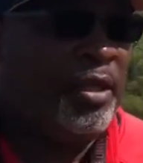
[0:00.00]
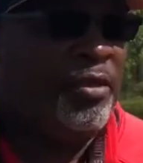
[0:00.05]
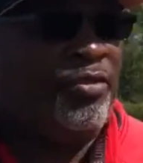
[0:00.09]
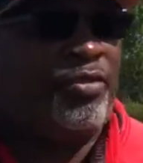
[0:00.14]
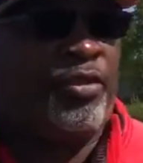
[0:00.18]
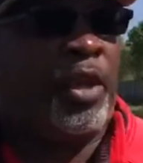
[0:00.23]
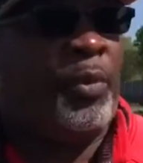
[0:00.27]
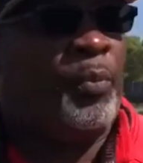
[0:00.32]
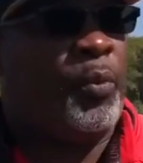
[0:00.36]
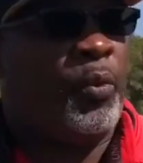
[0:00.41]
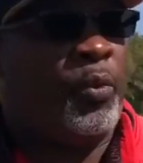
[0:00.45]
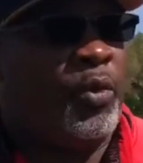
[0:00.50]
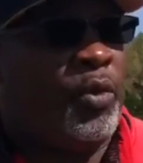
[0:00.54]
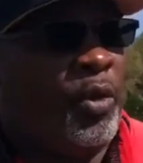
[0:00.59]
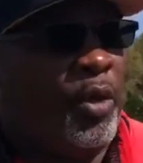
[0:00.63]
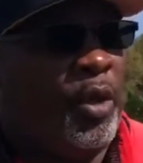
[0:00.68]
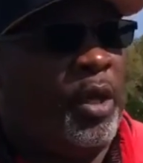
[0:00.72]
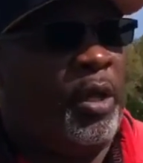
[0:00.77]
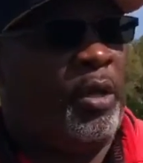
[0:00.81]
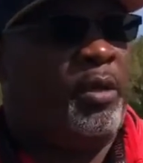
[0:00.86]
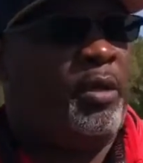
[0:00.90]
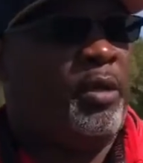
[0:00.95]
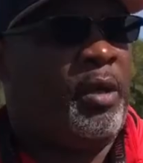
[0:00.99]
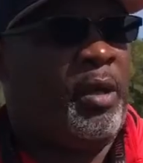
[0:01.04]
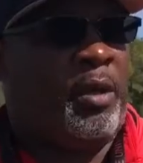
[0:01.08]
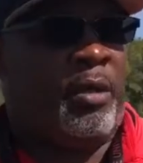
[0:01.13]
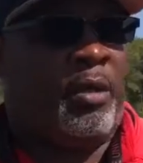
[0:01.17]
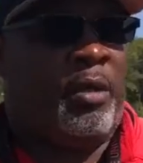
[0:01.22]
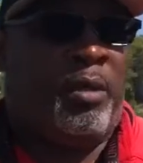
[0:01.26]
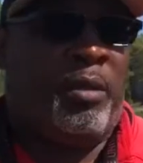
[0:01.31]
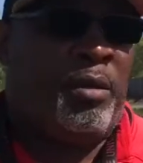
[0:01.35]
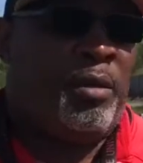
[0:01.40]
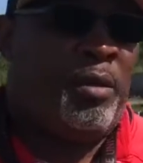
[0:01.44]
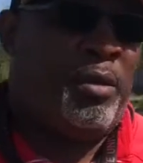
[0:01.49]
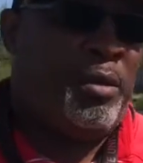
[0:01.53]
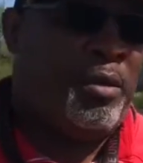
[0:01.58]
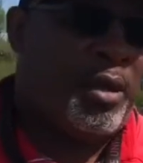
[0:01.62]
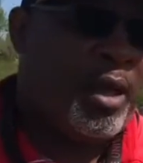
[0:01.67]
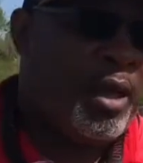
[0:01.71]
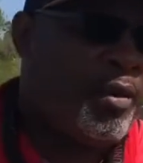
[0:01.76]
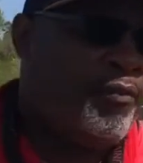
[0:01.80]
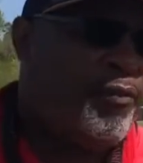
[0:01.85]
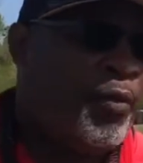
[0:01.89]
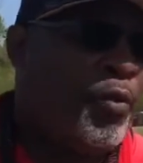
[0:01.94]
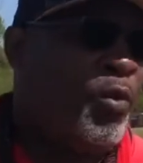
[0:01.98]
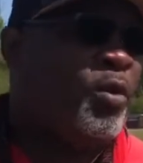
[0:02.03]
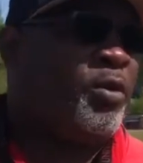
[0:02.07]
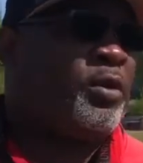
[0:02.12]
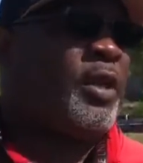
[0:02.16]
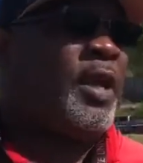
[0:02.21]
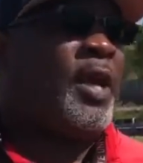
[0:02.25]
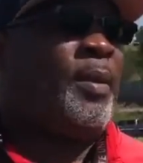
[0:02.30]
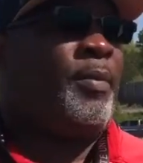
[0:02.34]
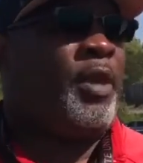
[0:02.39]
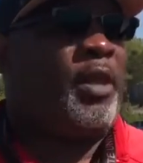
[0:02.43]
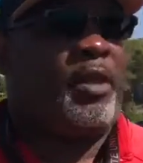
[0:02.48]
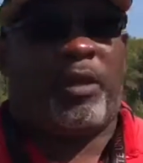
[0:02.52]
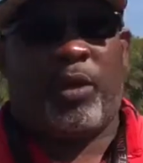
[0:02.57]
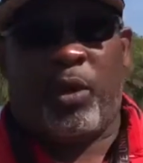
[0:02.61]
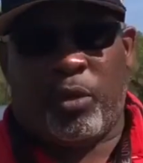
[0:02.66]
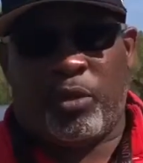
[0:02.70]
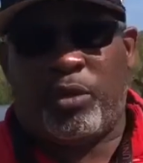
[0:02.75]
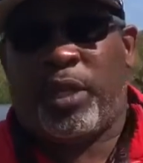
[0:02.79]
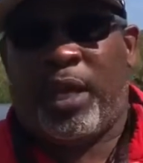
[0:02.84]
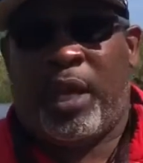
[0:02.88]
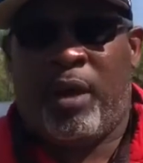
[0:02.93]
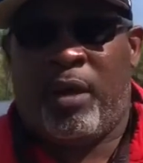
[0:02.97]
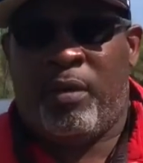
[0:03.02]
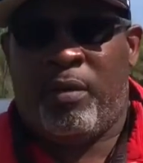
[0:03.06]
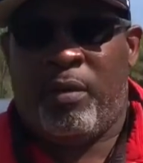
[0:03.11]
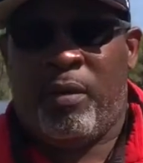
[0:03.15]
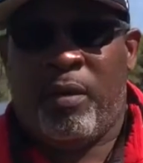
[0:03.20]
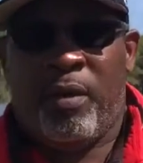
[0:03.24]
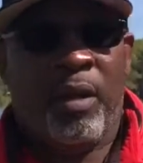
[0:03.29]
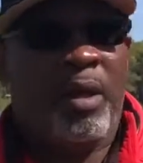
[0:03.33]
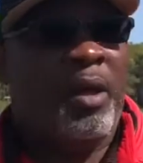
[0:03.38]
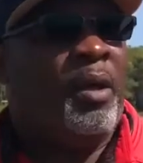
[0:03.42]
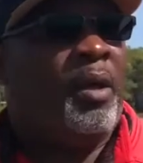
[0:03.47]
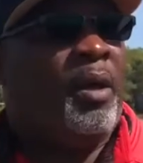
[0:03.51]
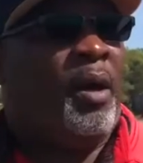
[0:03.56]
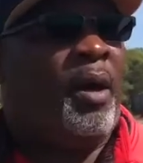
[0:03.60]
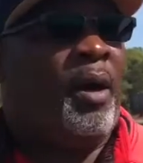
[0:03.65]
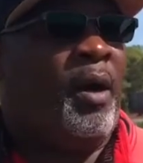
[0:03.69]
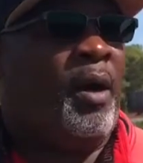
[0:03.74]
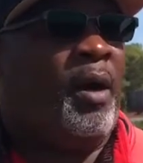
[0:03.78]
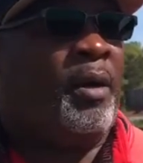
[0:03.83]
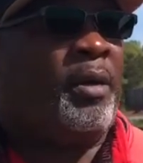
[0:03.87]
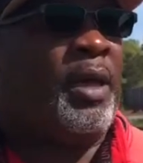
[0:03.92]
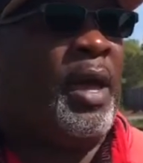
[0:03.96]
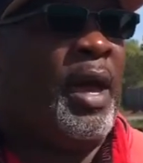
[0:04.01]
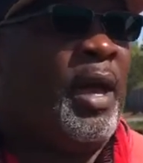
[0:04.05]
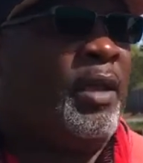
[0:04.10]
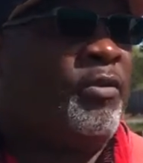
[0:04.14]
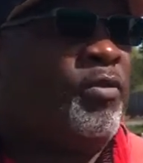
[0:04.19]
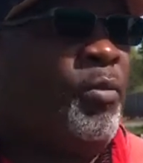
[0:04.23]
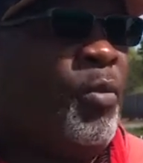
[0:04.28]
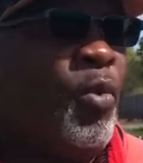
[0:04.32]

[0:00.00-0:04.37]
is simple. You know, hey, you got a full-time head coach now uh, guys are